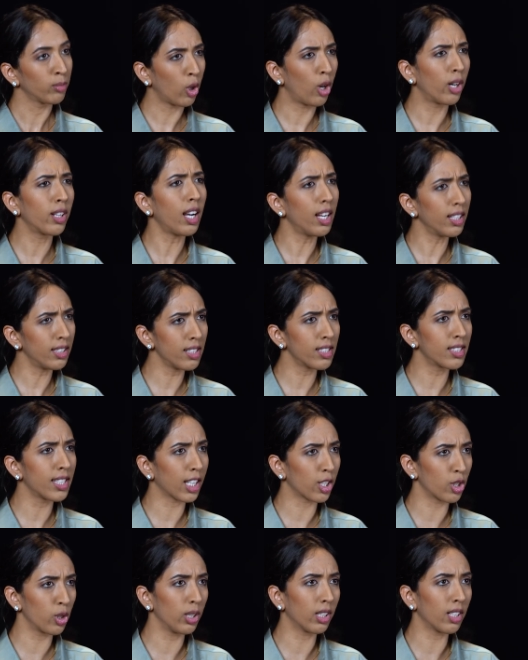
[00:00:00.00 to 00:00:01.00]
or other
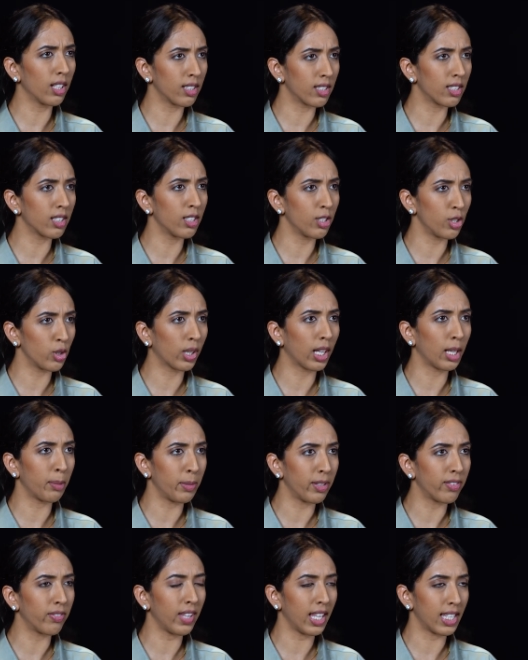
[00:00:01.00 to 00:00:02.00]
sexual concerns you
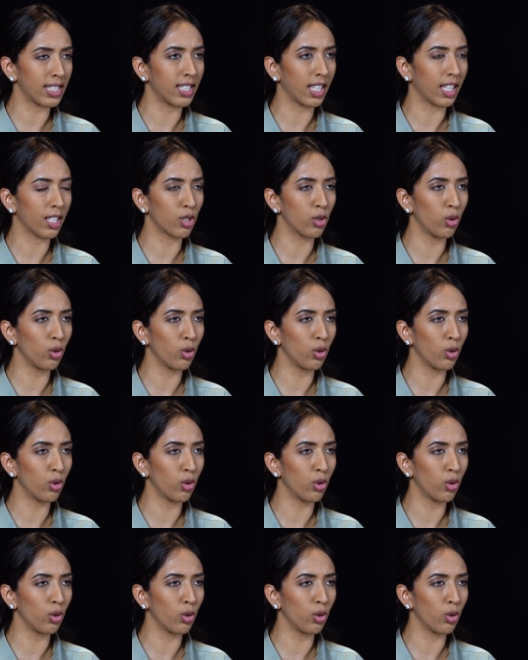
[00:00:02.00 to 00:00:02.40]
can be facing.